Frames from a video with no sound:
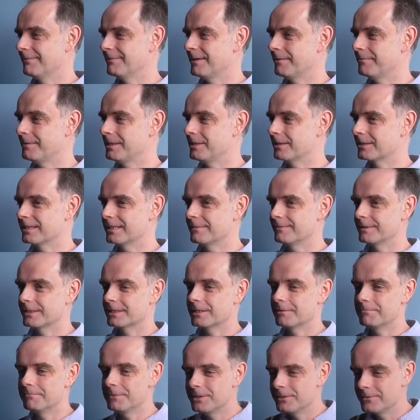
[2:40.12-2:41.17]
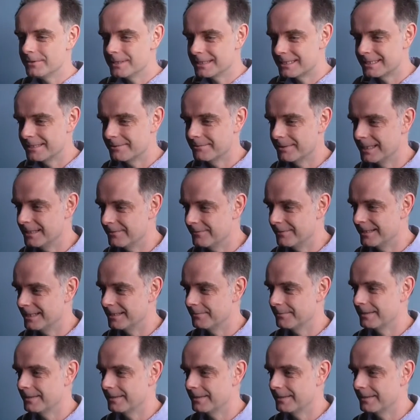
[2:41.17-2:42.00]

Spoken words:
And then we're looking at the community we live in,